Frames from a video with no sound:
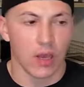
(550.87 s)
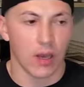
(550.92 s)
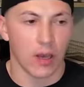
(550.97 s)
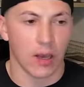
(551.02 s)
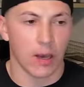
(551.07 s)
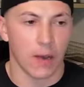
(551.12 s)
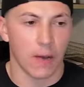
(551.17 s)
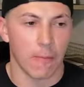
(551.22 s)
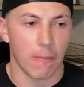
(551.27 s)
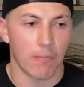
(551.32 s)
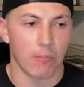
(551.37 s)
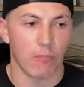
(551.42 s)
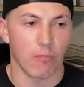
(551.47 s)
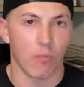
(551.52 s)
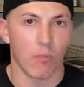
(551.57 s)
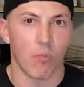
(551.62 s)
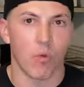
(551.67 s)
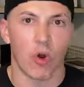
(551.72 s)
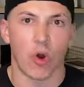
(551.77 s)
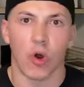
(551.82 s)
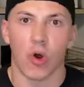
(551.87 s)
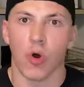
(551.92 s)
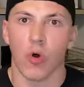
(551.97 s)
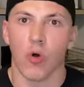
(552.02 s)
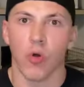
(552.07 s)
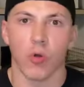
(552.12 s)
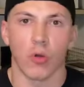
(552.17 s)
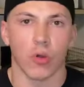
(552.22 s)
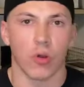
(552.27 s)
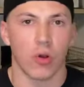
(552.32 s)
Um,
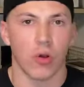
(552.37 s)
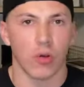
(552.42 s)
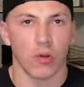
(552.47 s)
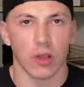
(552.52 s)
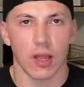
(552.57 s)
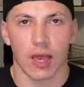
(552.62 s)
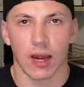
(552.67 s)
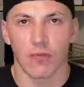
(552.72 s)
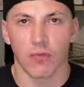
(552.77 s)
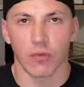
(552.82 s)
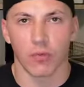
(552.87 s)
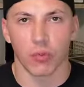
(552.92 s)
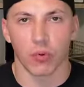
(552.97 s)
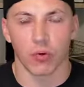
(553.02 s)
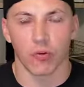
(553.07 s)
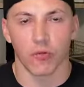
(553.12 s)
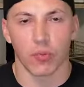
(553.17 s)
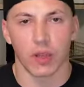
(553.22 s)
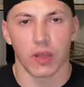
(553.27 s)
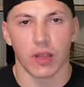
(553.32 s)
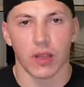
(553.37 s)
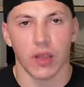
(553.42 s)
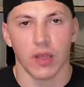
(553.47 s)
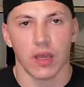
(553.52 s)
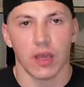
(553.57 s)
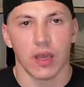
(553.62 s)
whole whole lot of improvement.